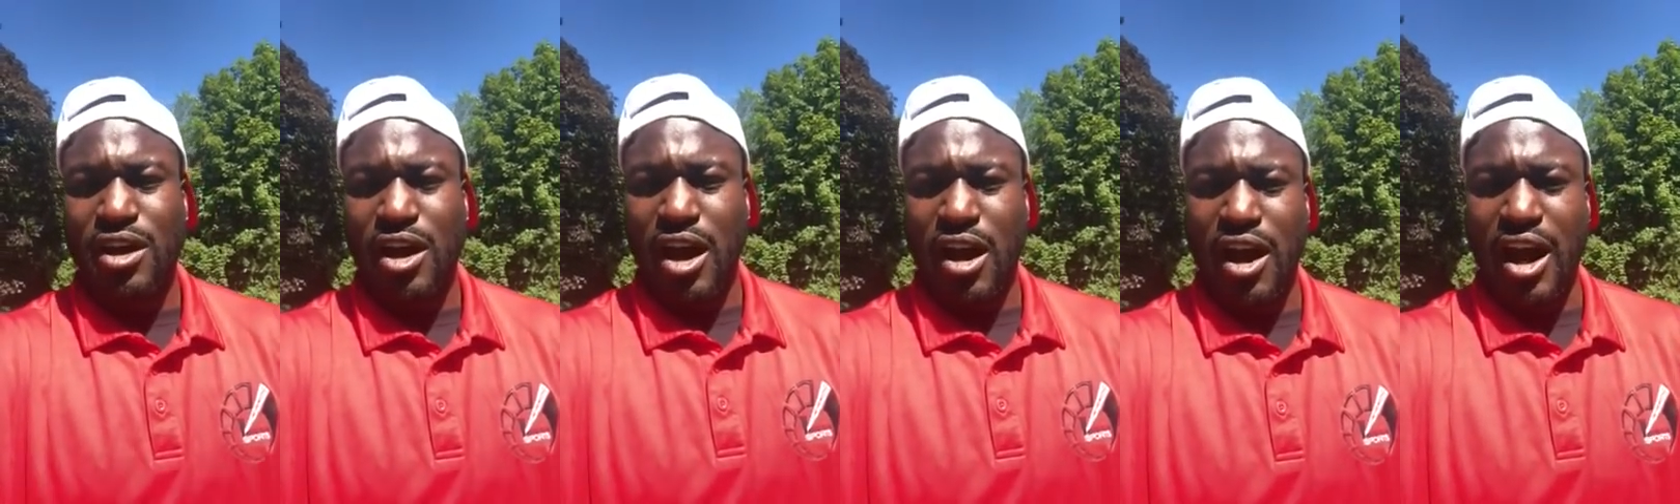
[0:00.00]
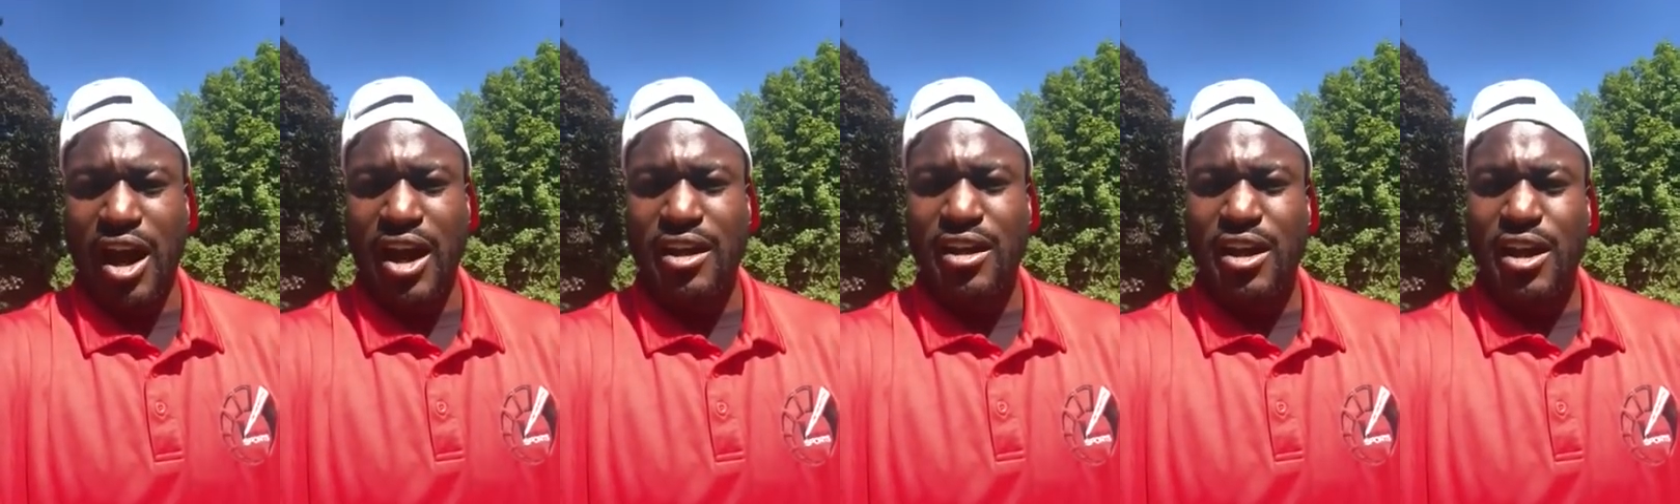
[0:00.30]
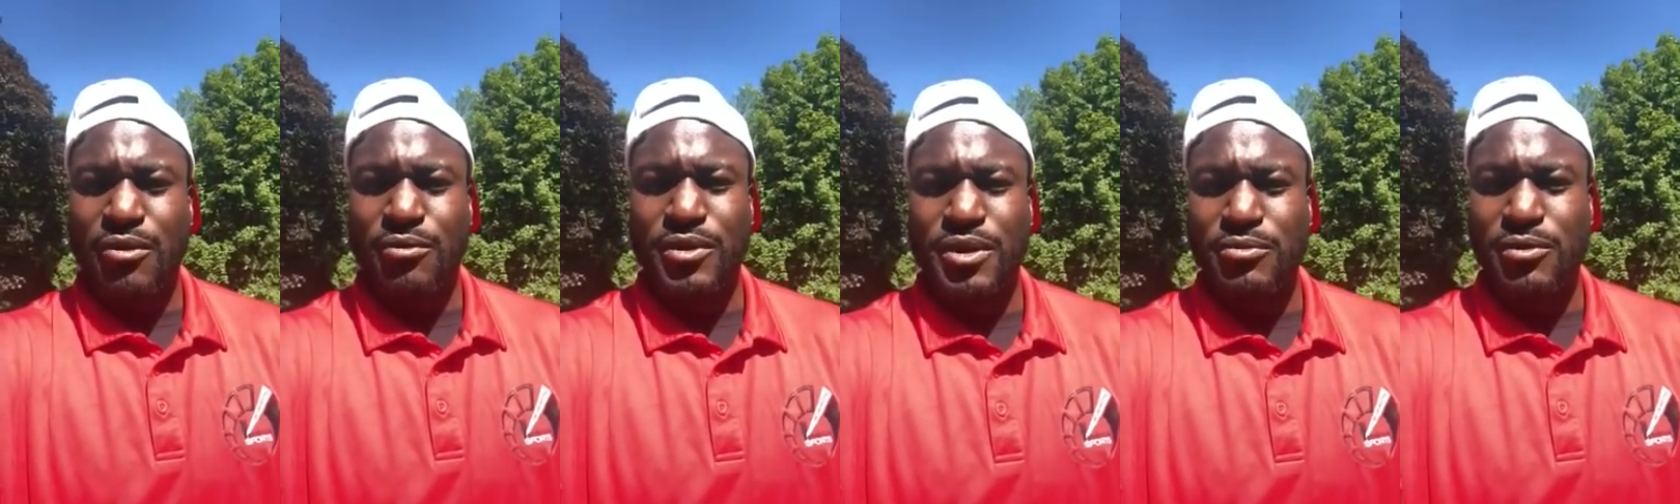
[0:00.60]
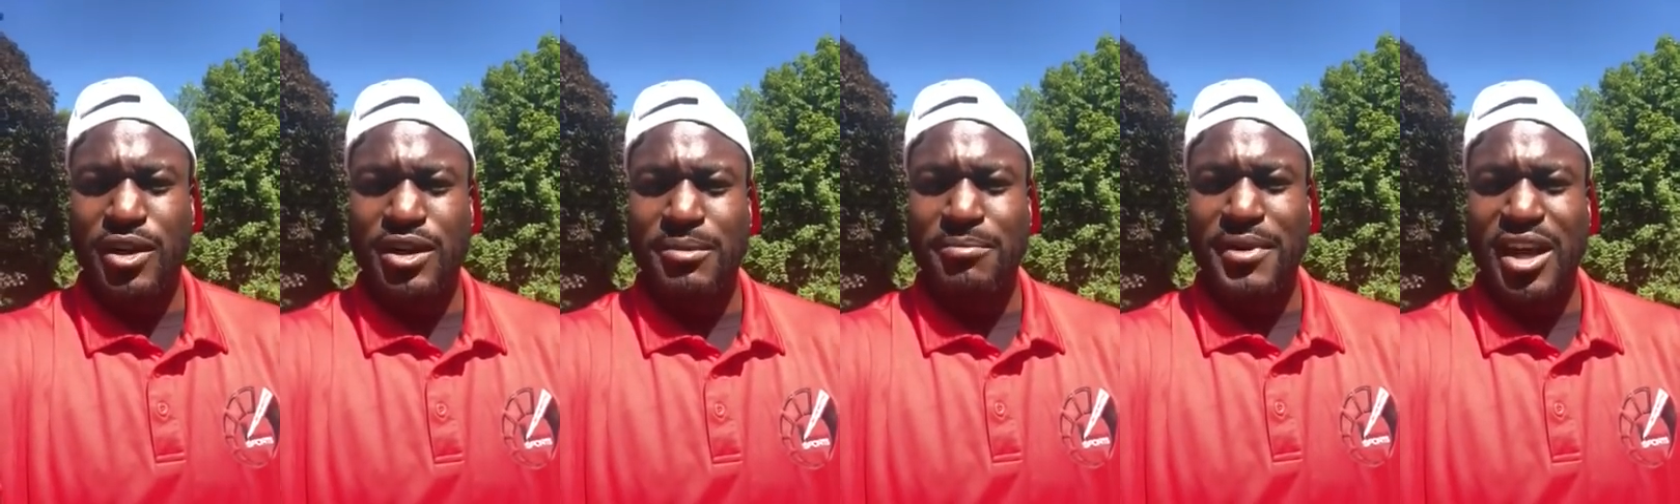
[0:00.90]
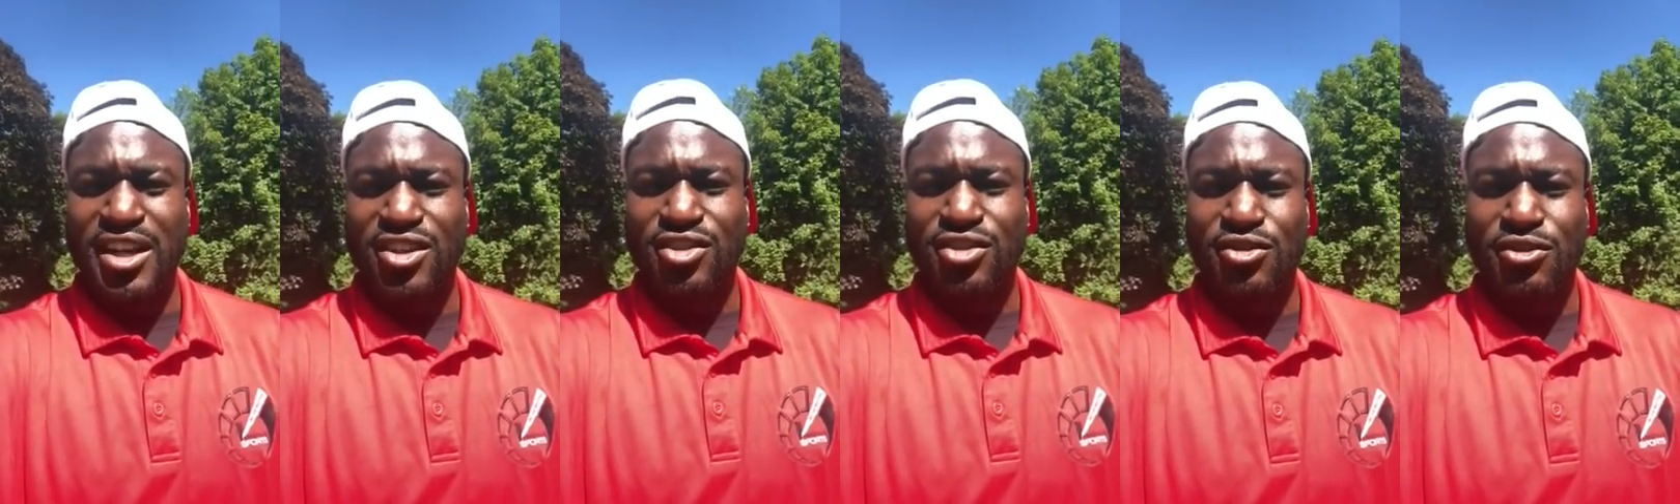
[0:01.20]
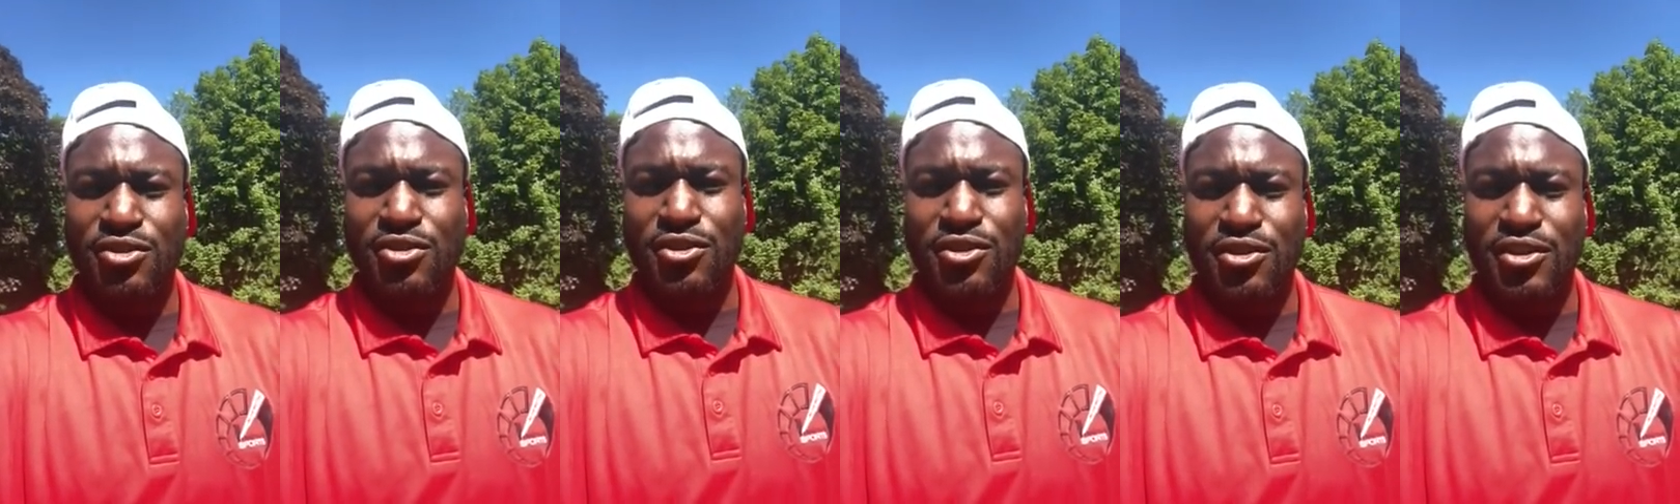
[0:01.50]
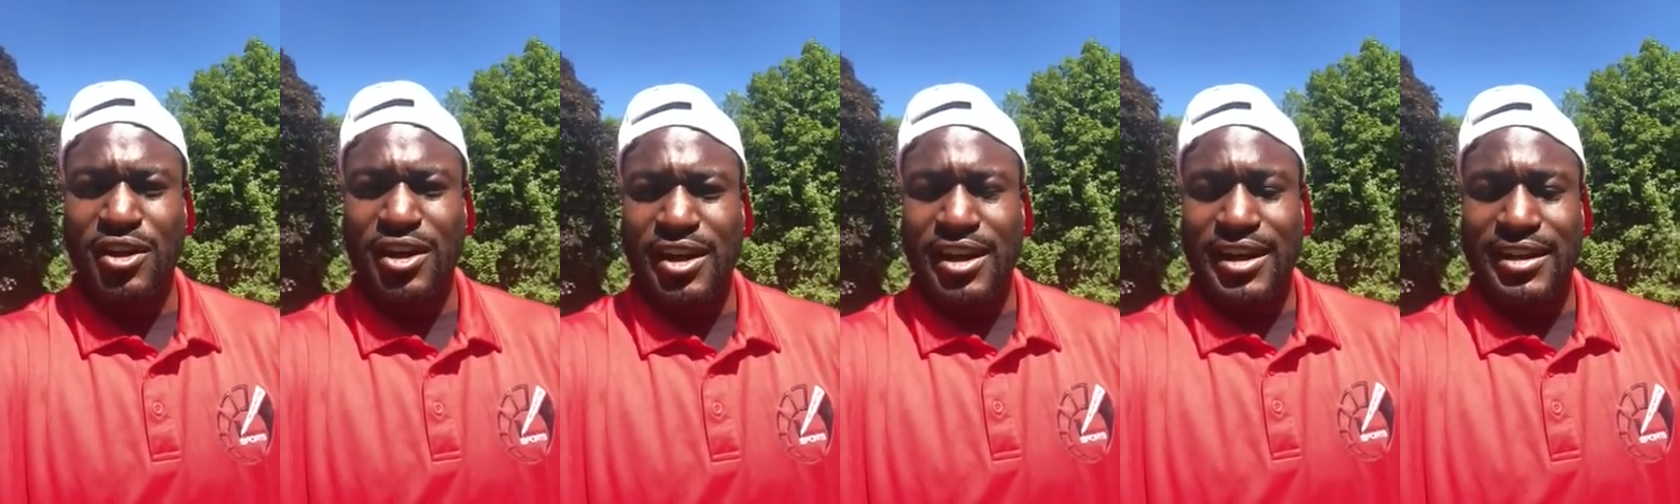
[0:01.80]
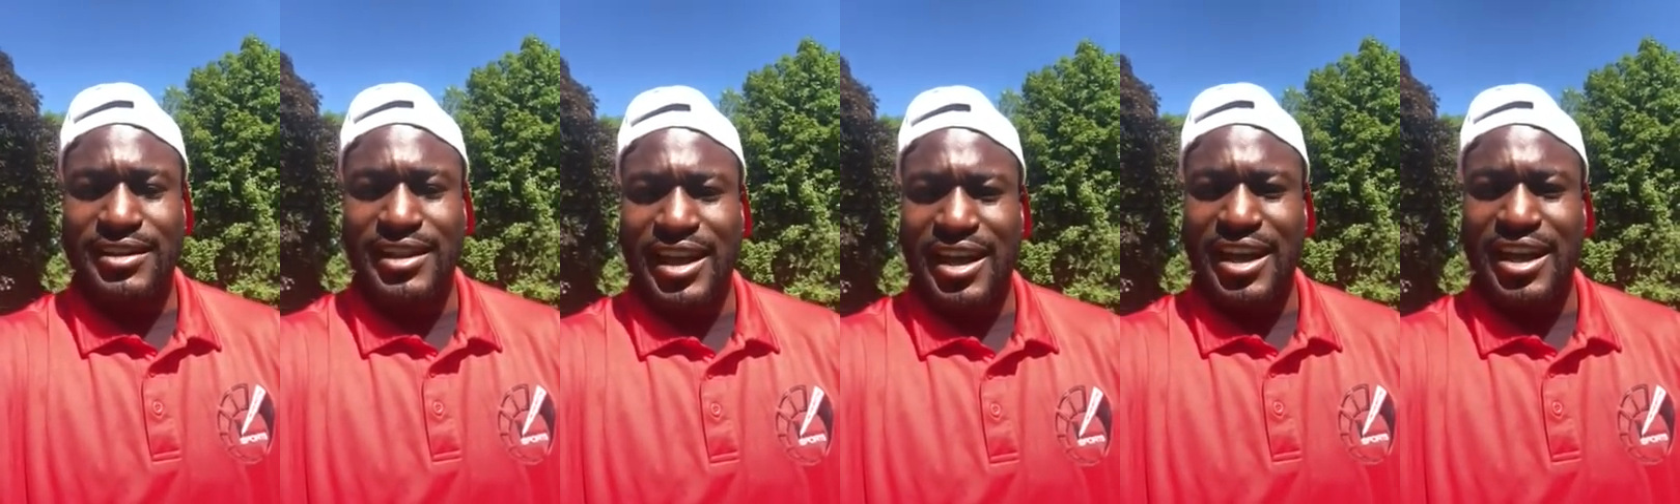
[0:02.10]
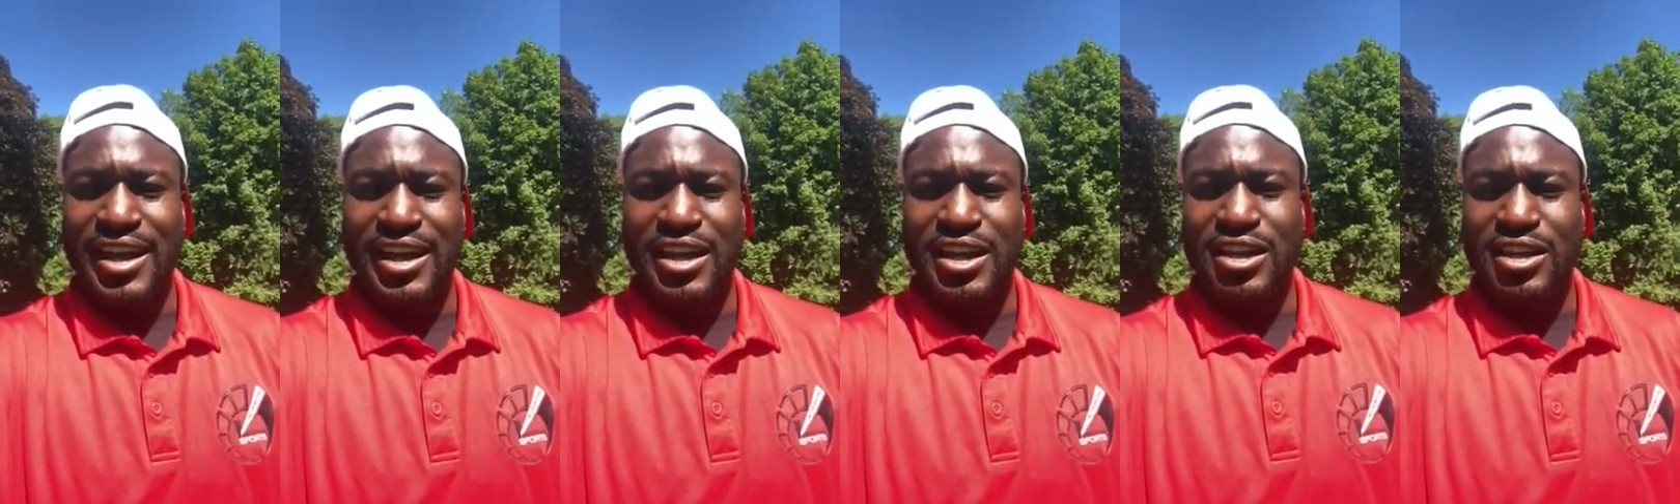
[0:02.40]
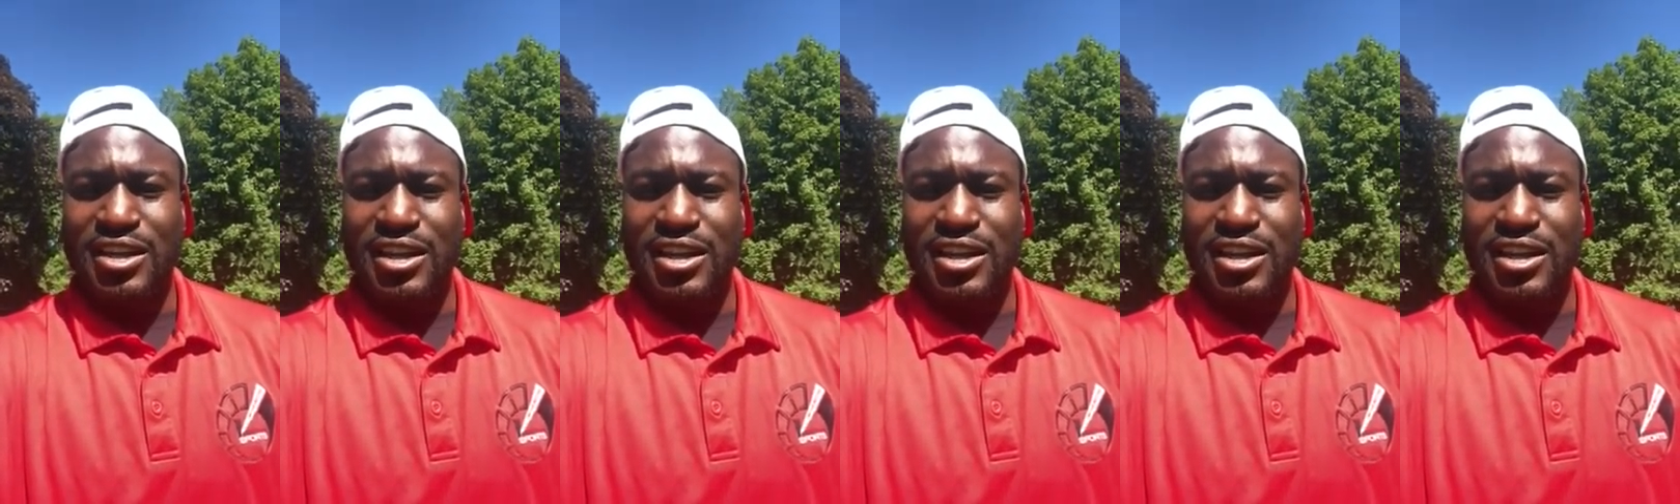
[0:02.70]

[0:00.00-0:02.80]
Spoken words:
All right, we want to make sure that